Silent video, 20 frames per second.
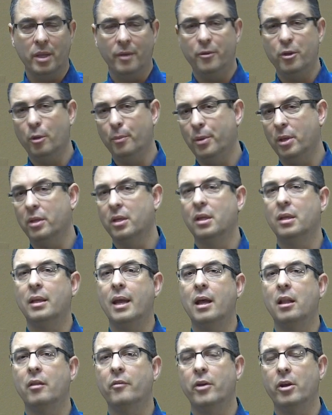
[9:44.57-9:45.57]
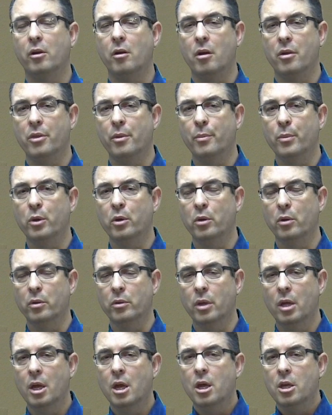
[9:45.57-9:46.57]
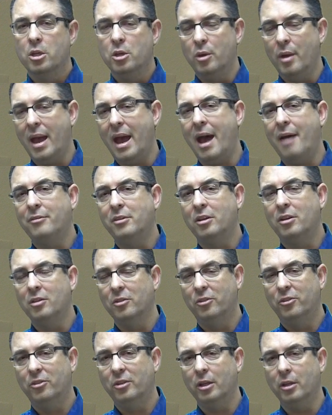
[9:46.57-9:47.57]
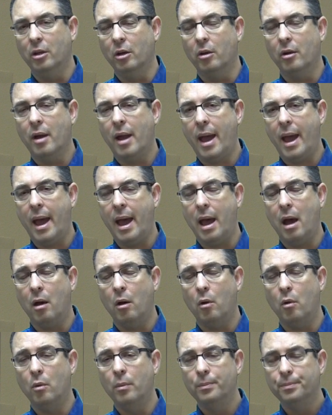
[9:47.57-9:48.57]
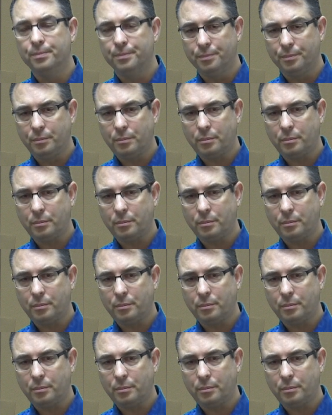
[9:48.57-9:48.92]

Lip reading: But if you're building an elevator on the moon, you have to consider how